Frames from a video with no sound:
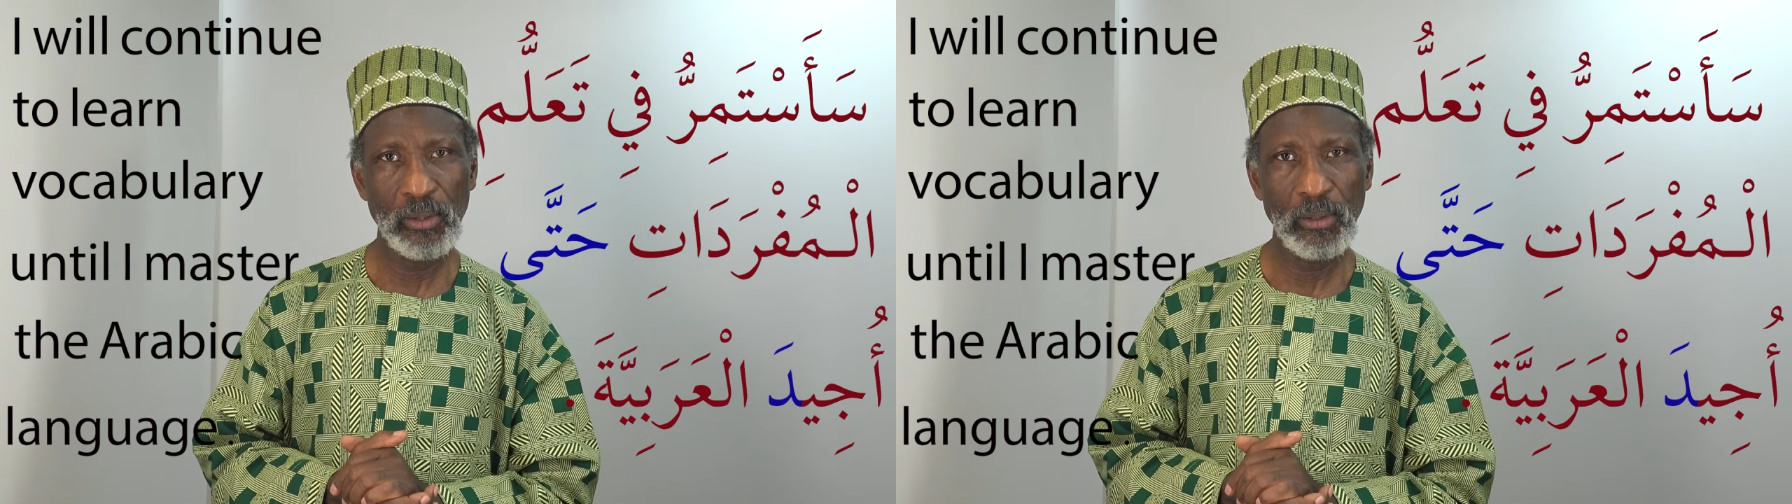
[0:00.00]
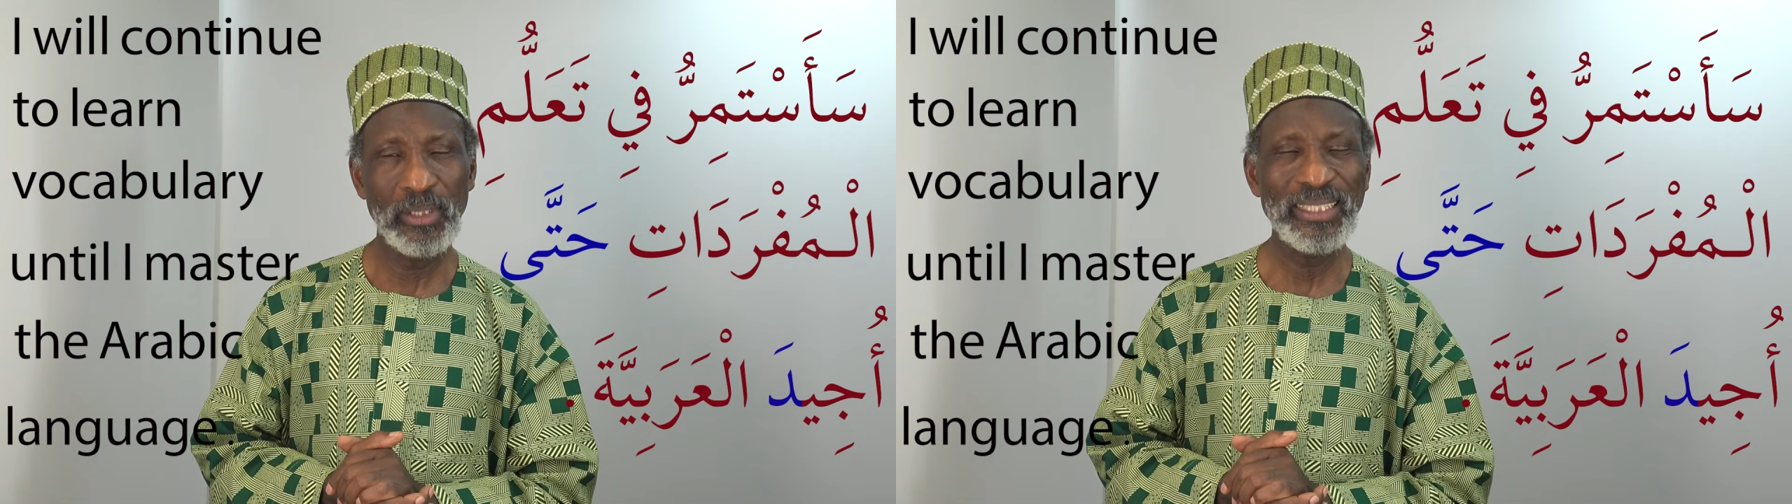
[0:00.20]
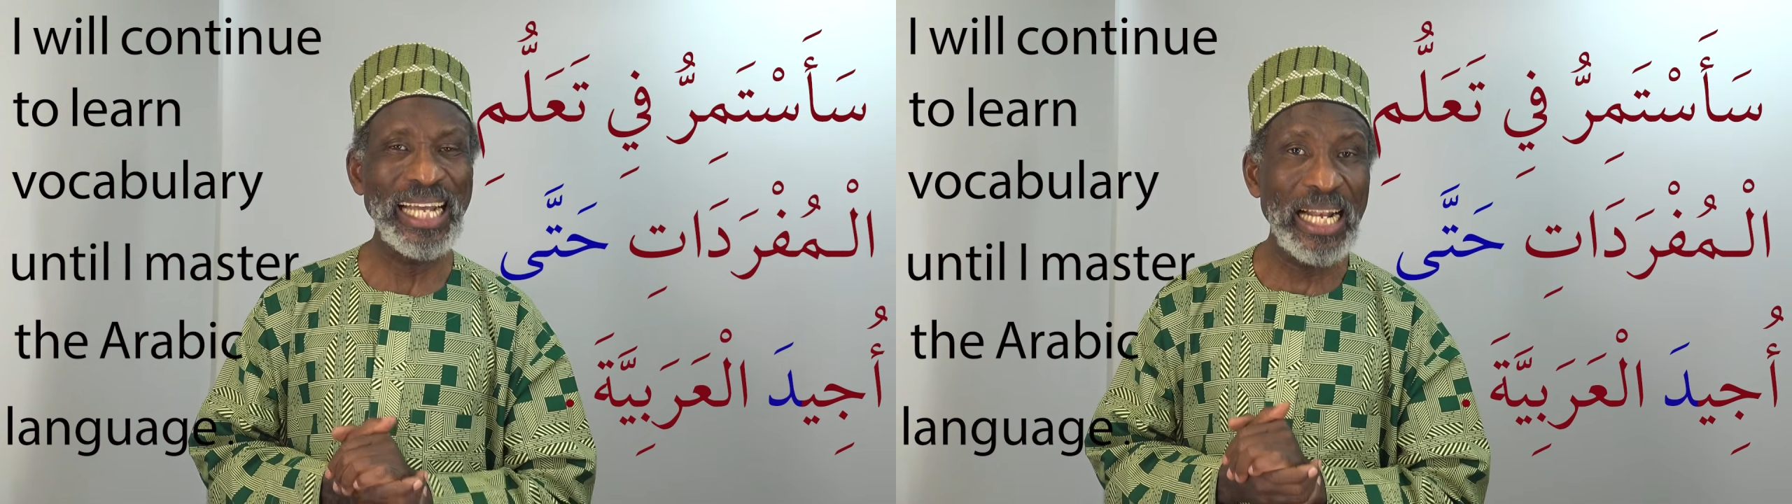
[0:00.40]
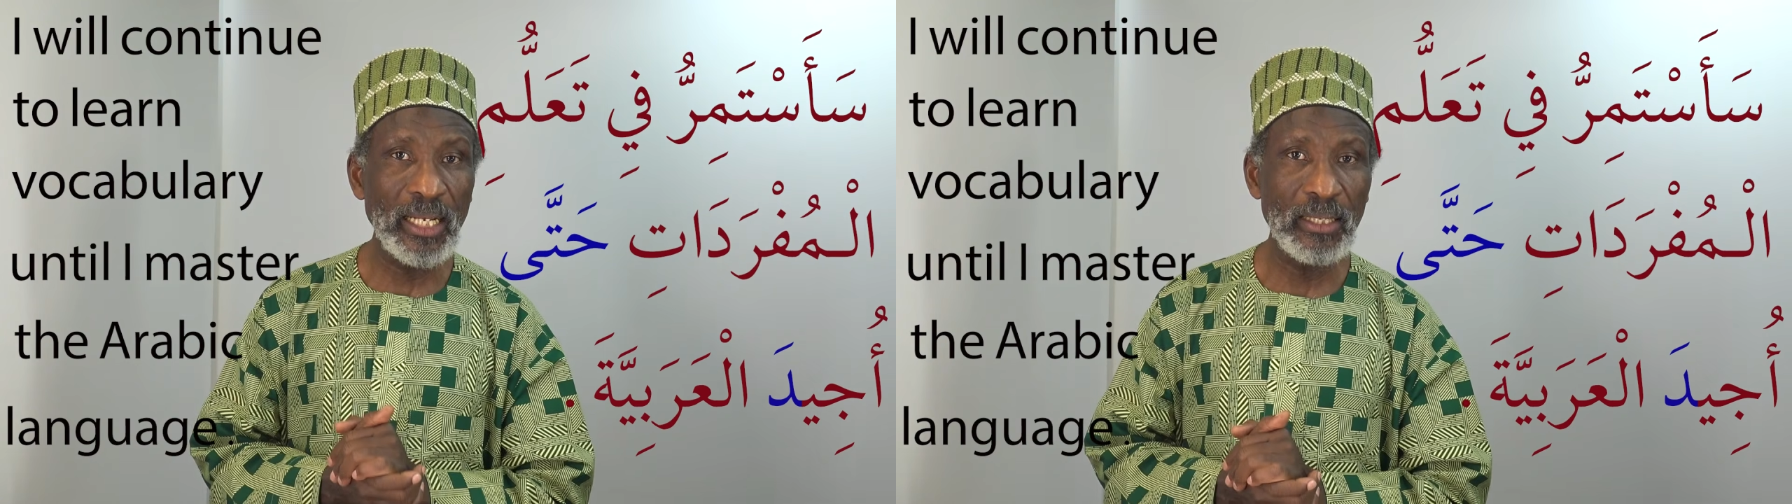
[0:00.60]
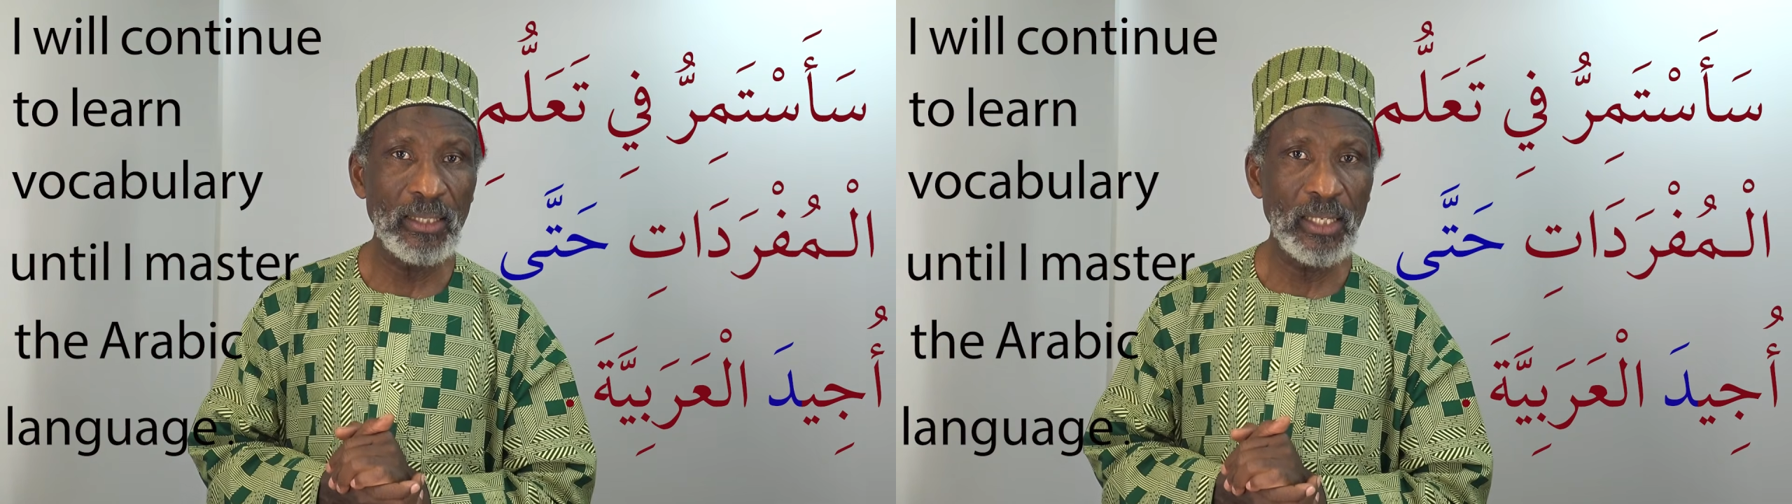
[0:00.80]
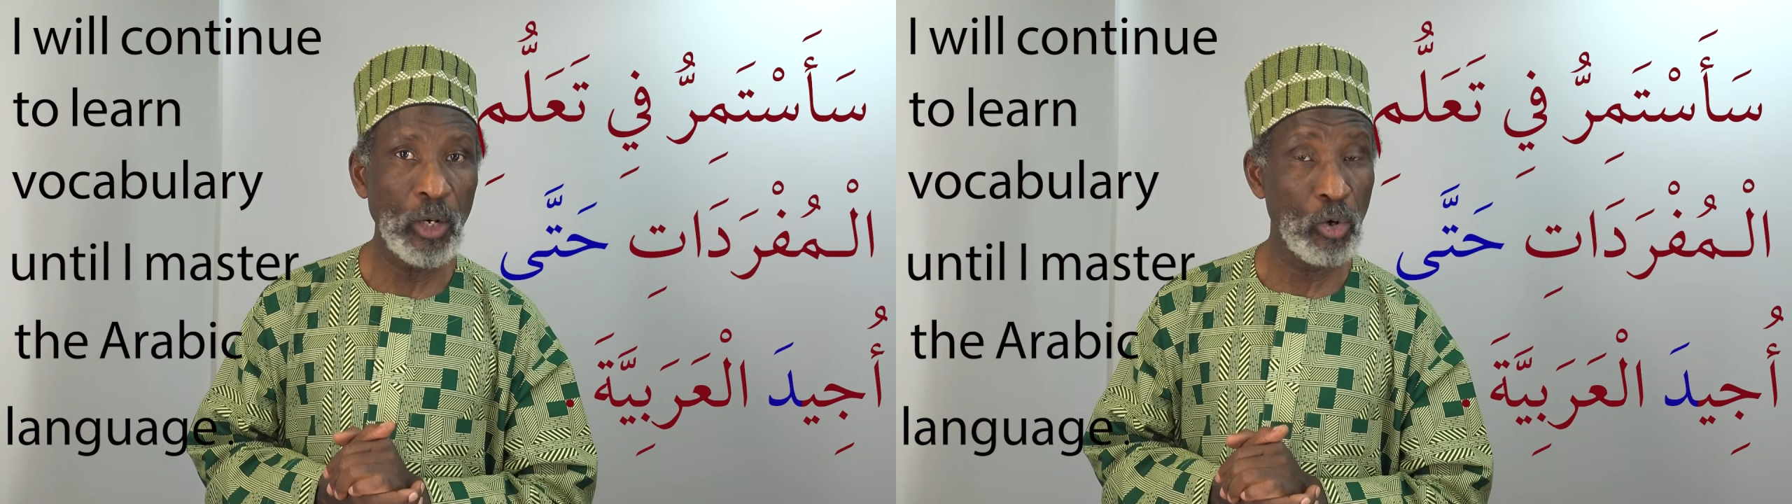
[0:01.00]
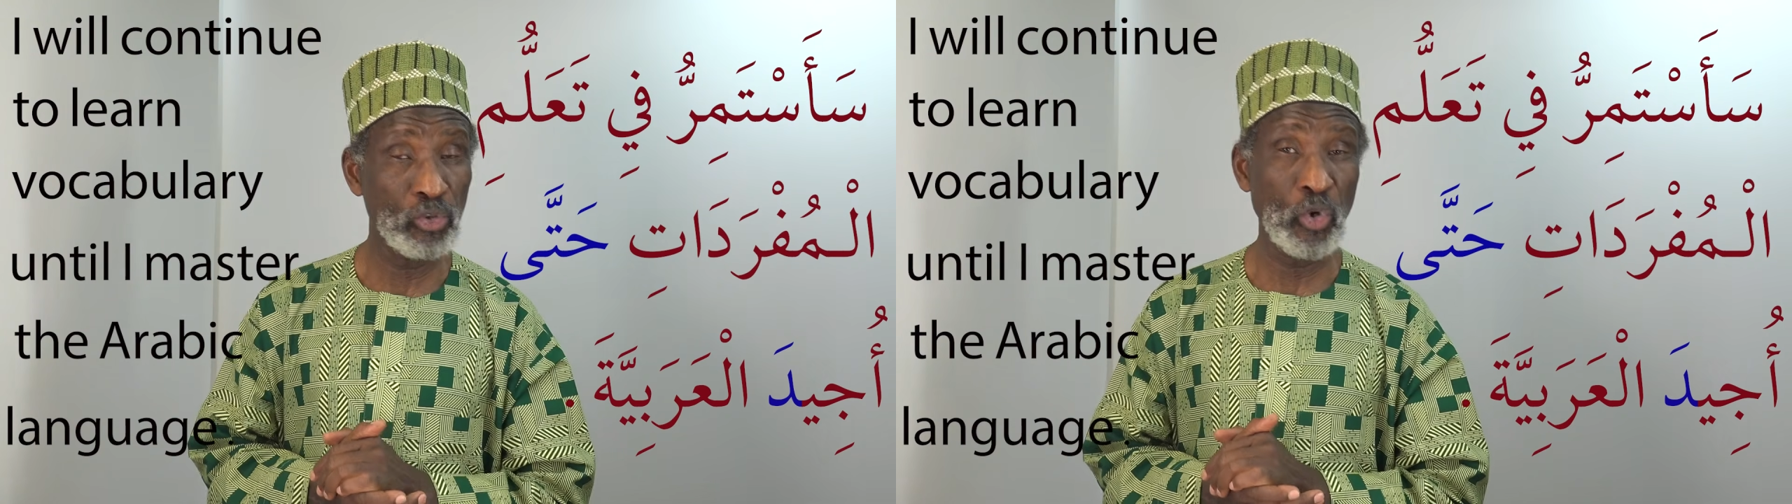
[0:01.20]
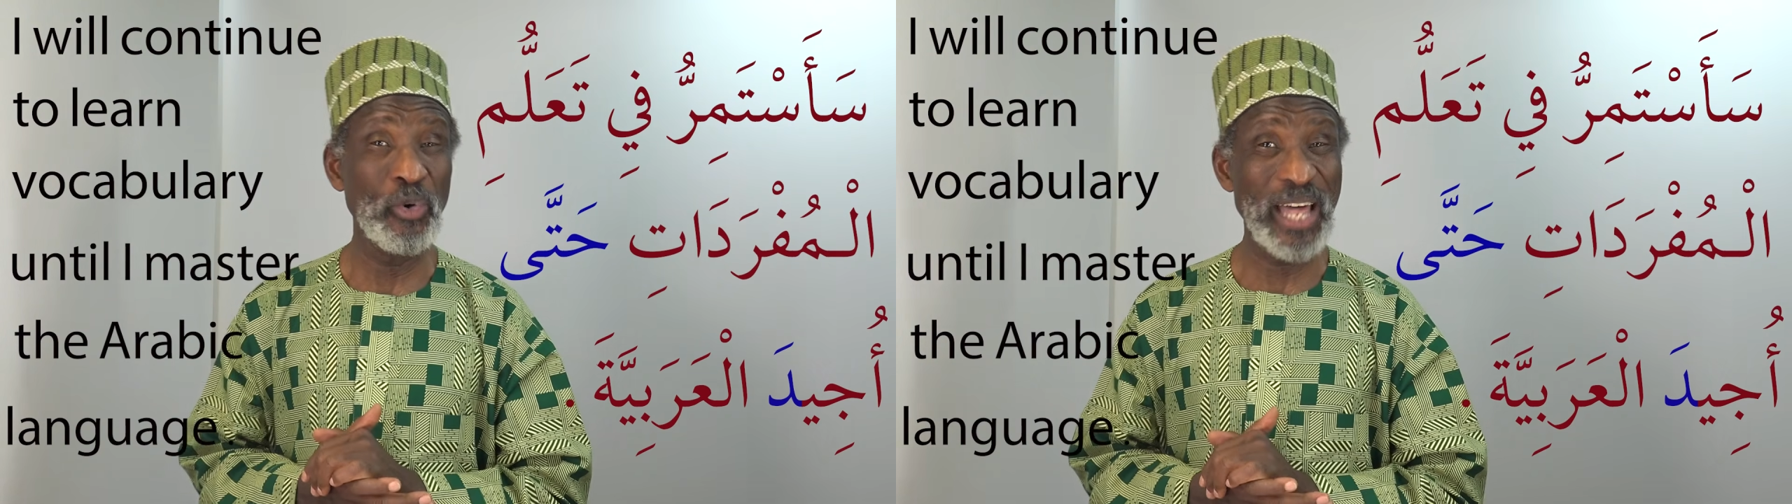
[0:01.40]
until, or so